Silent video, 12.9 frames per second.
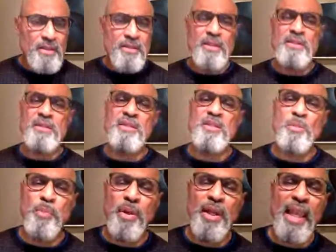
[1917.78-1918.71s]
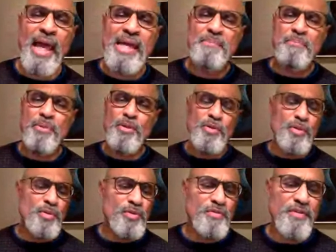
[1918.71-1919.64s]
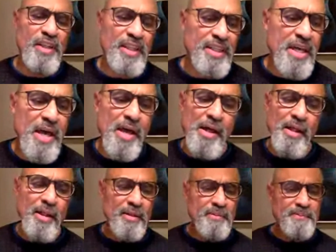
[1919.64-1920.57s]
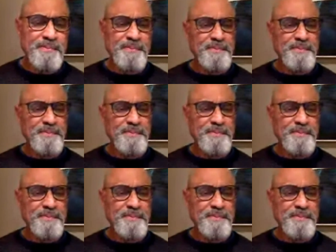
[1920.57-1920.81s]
This is the Polite Blues Villanelle.